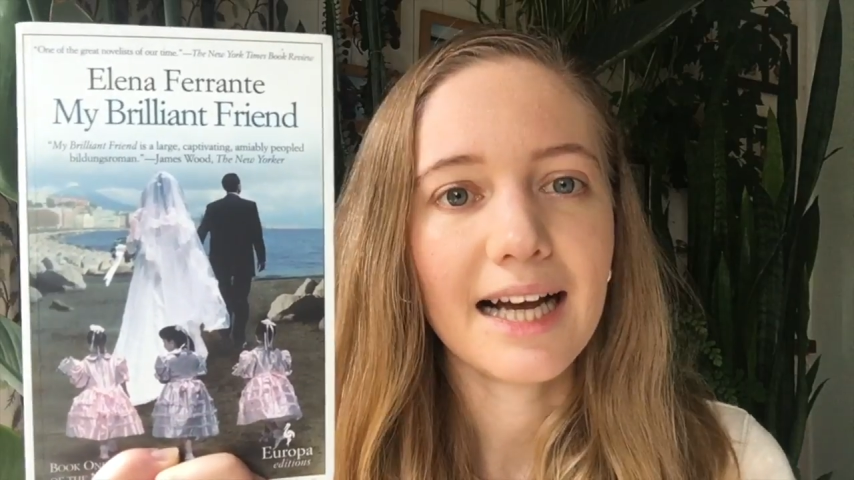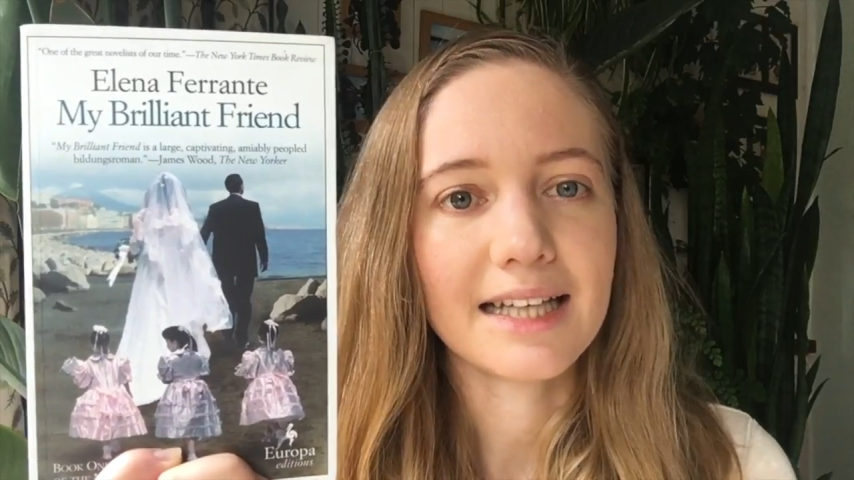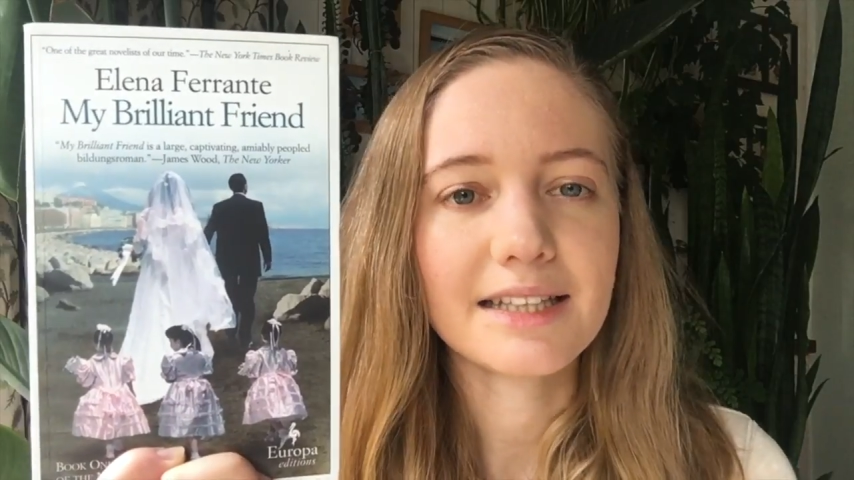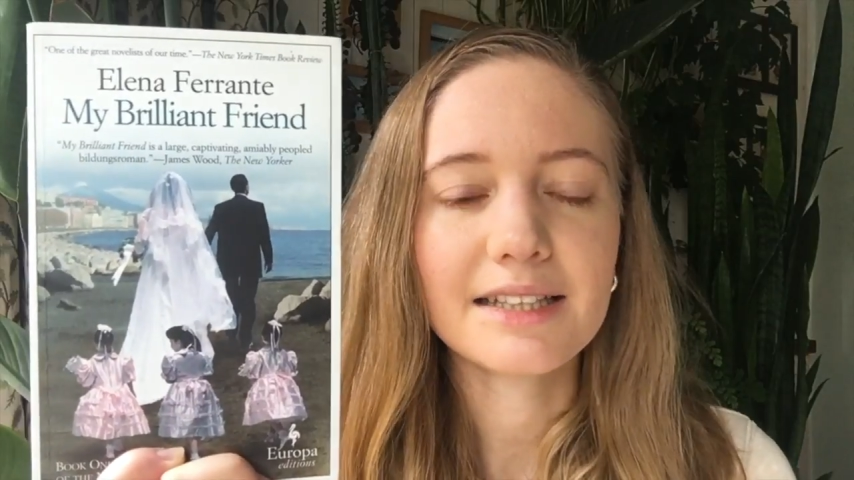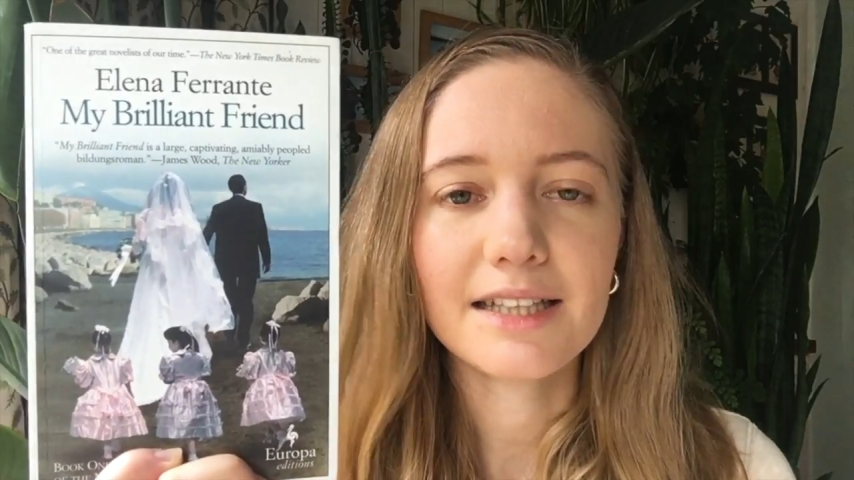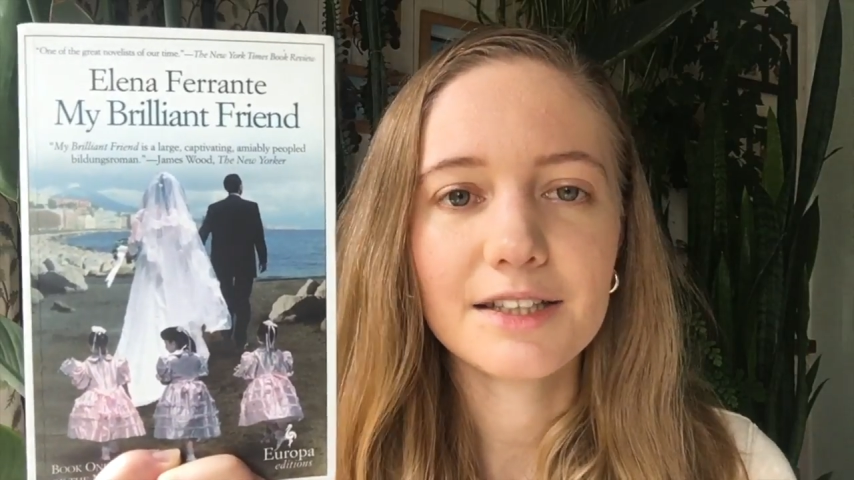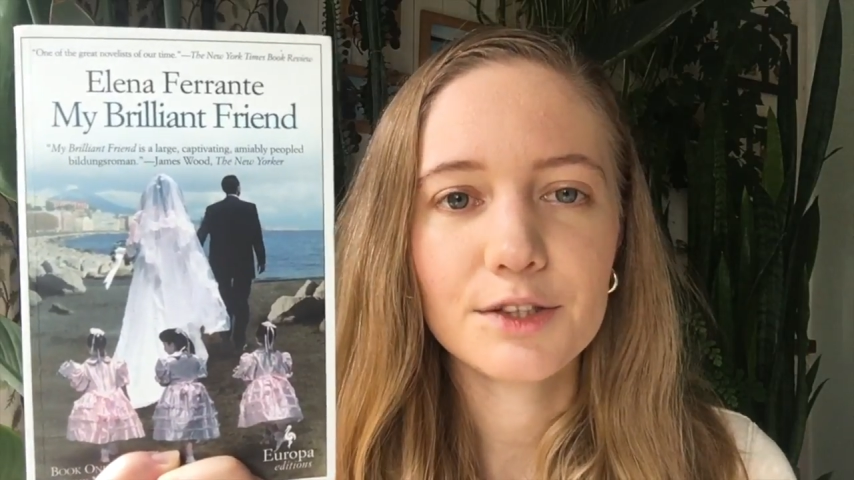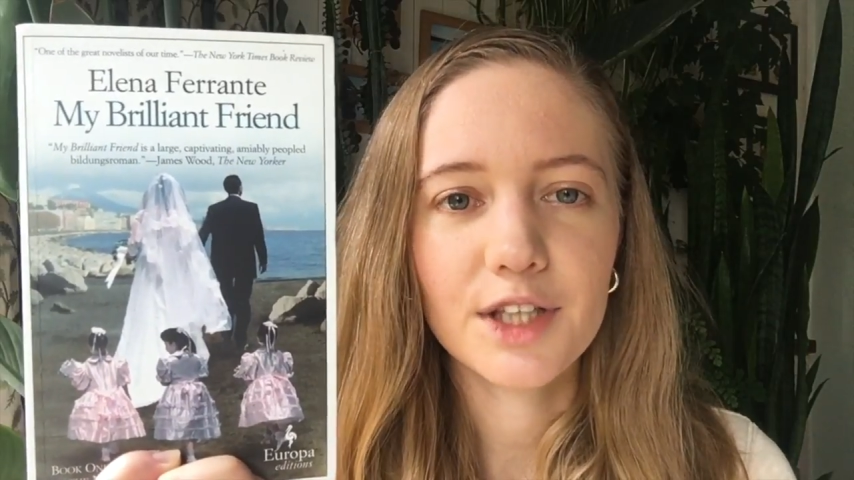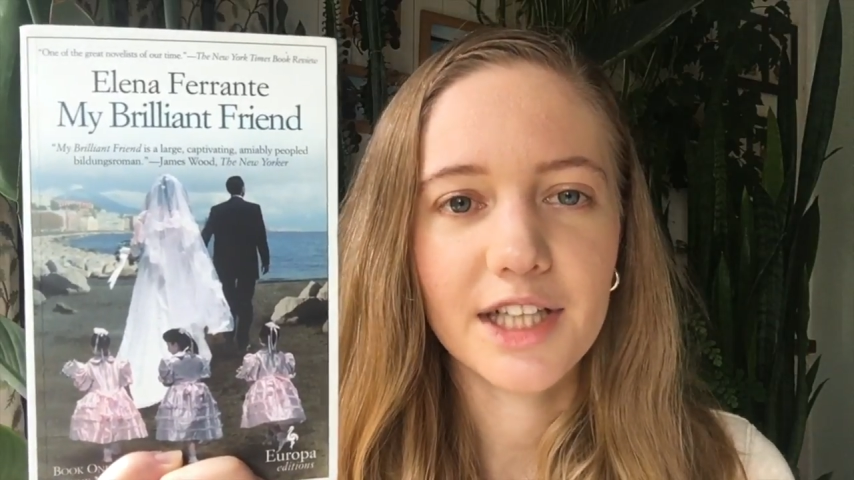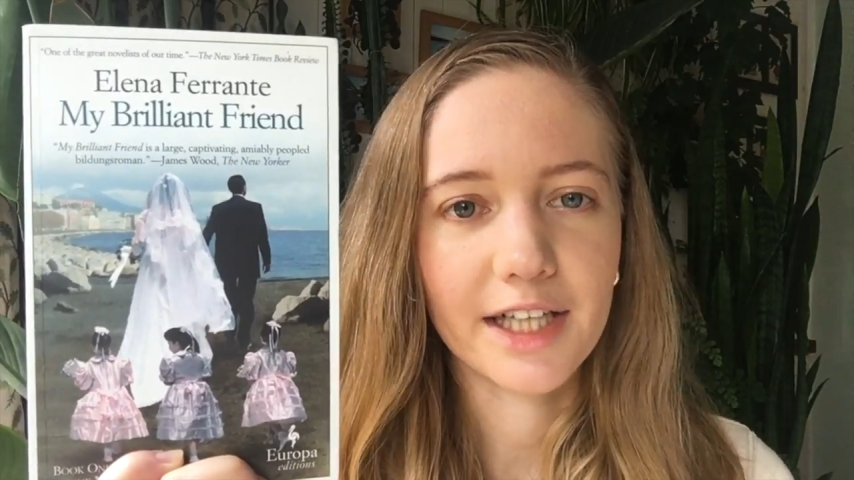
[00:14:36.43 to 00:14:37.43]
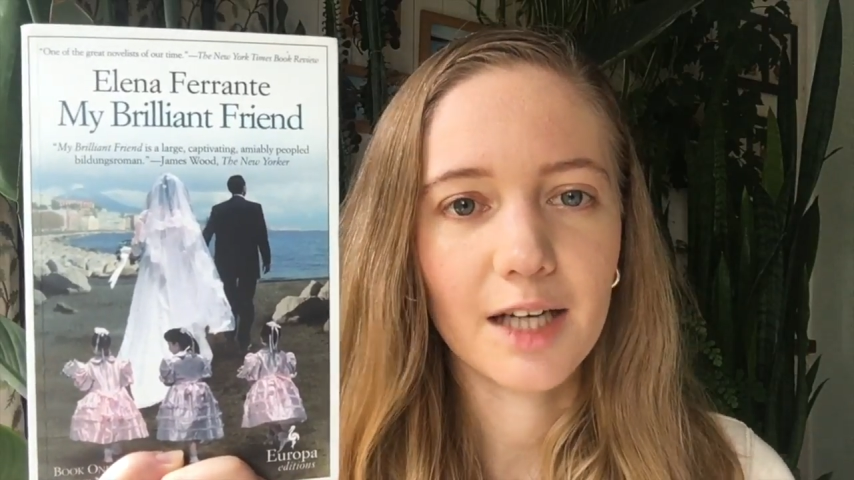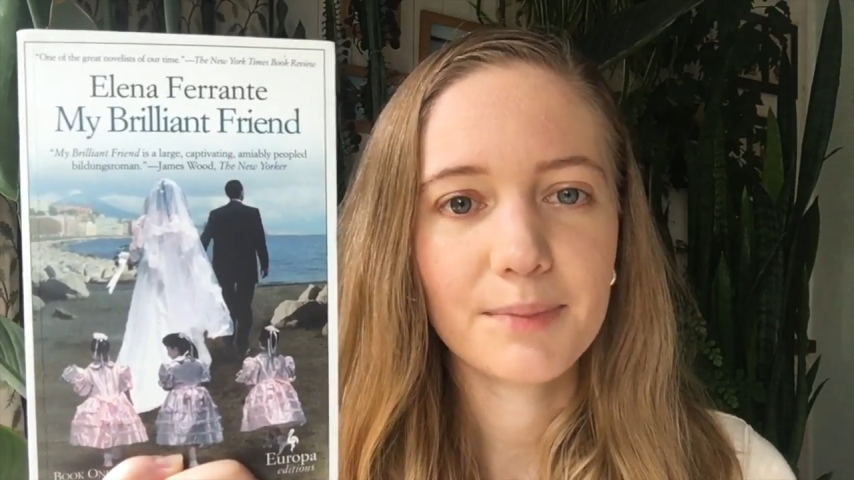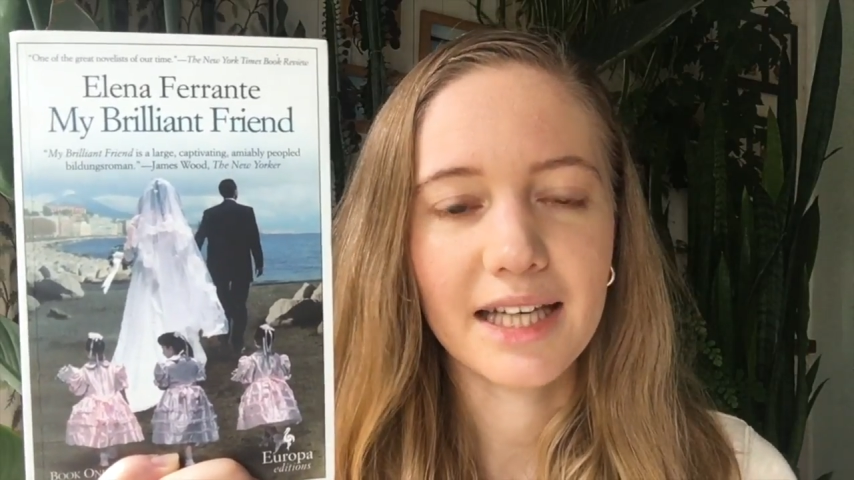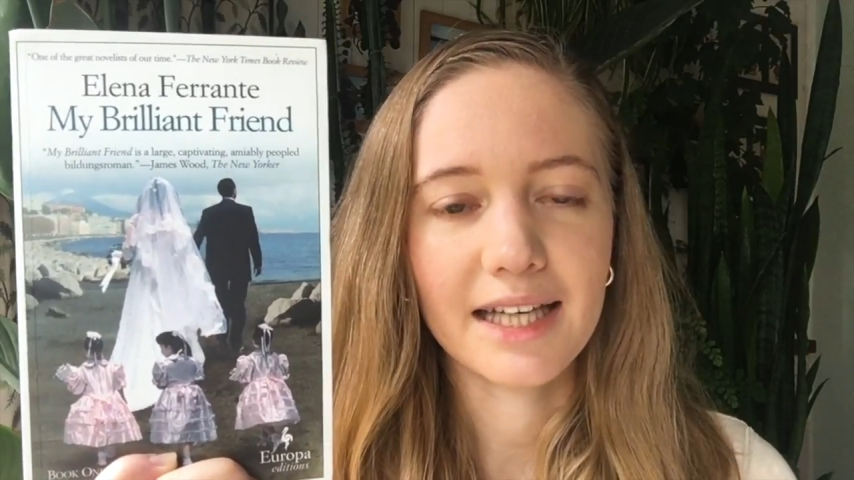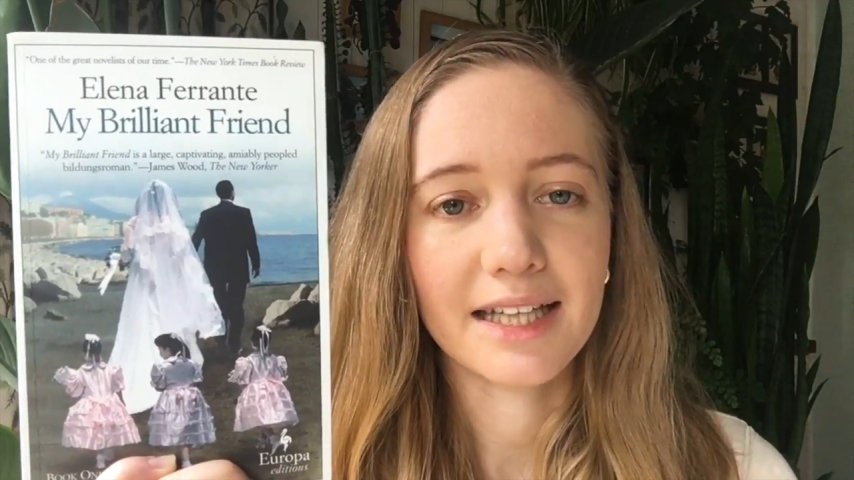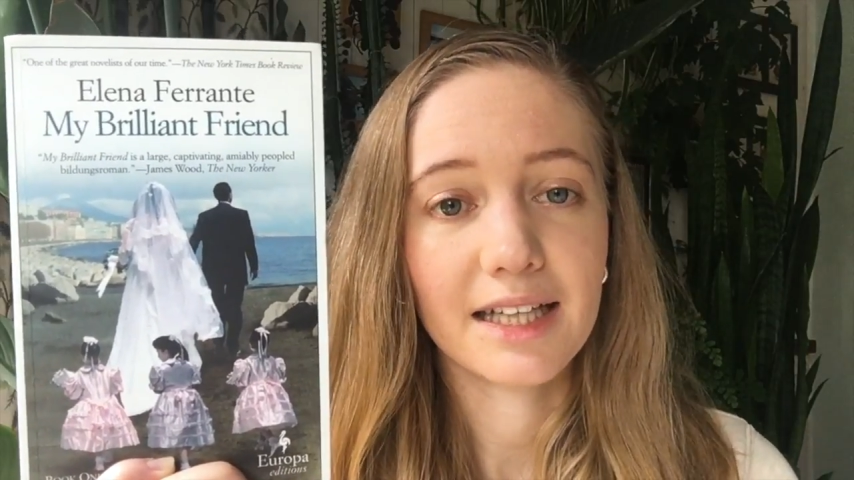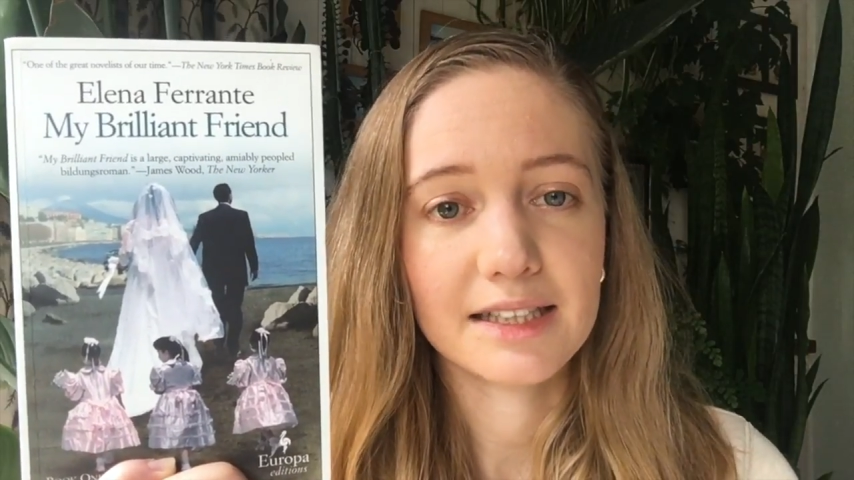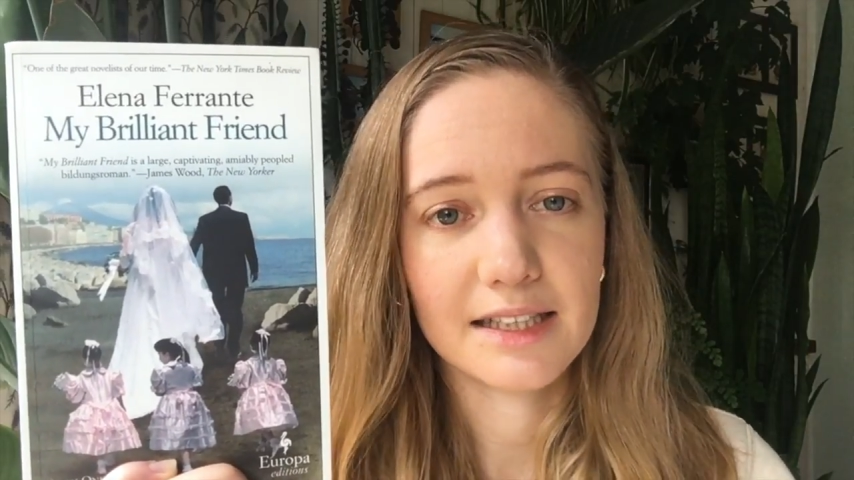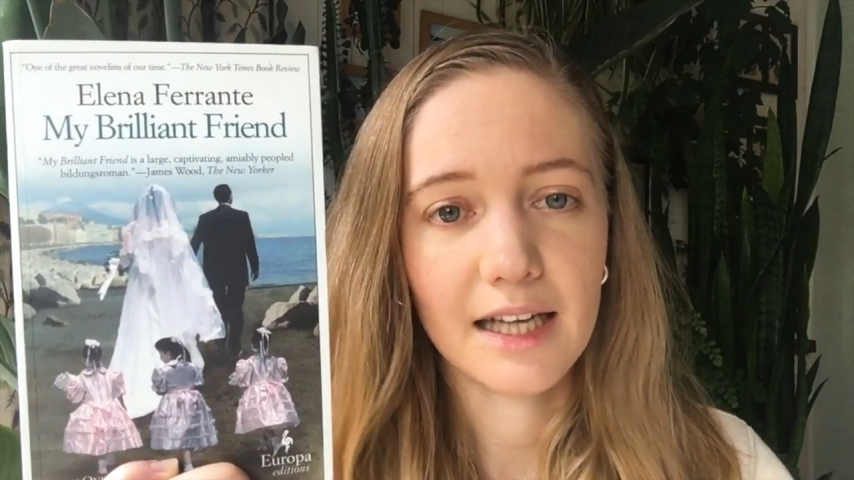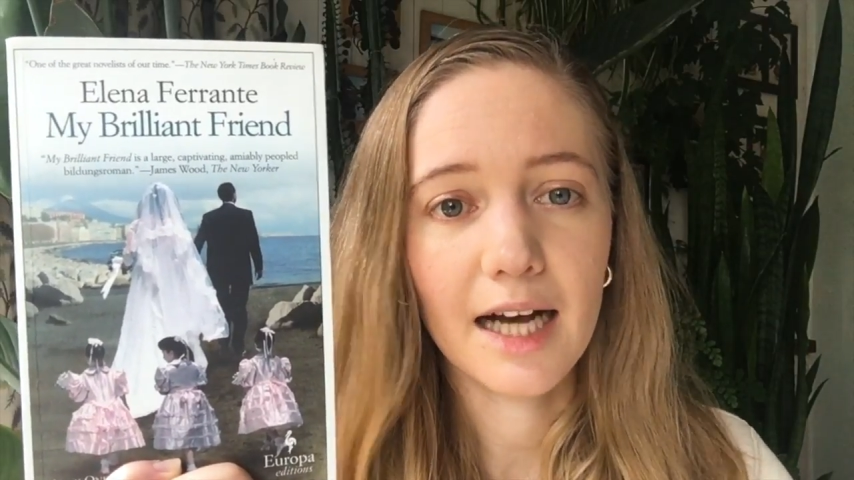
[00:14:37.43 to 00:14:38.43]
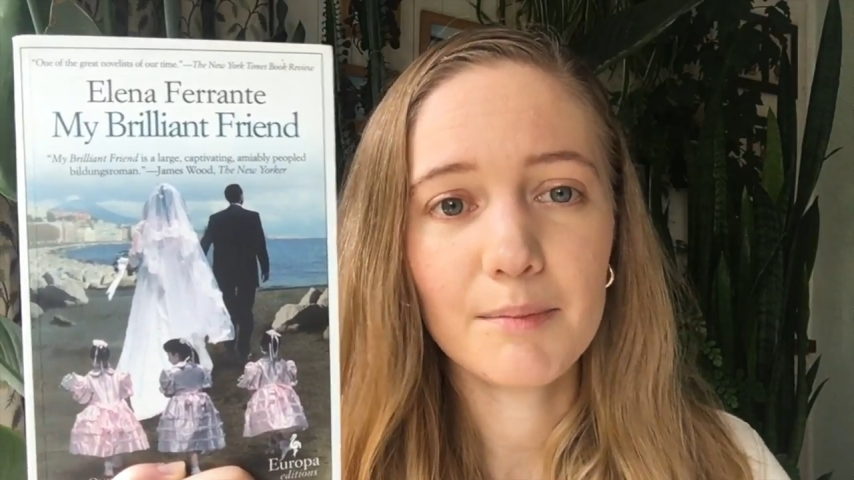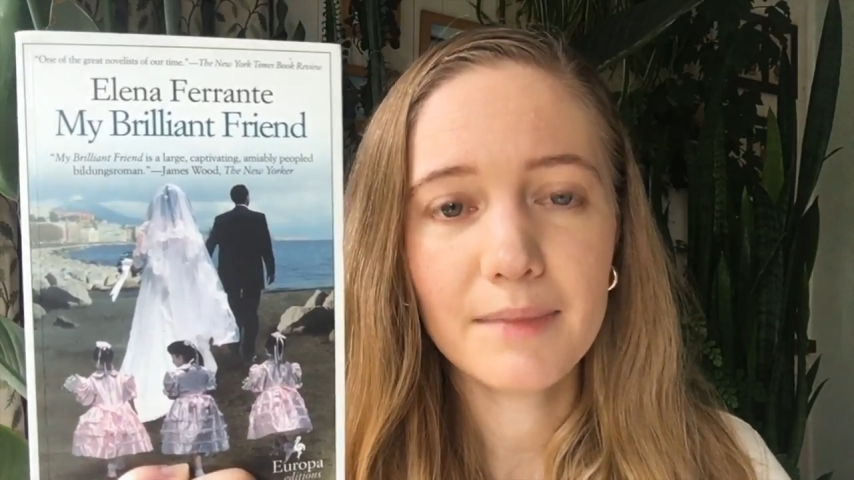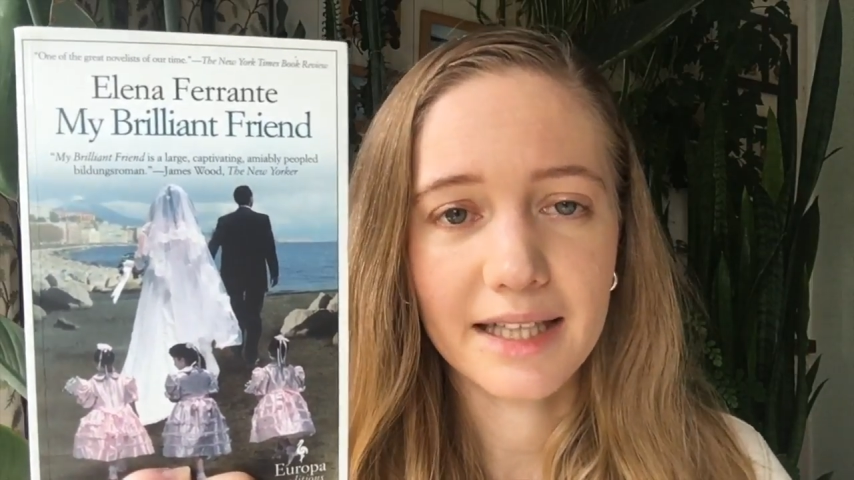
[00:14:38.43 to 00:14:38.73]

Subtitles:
and these girls are growing up in a slum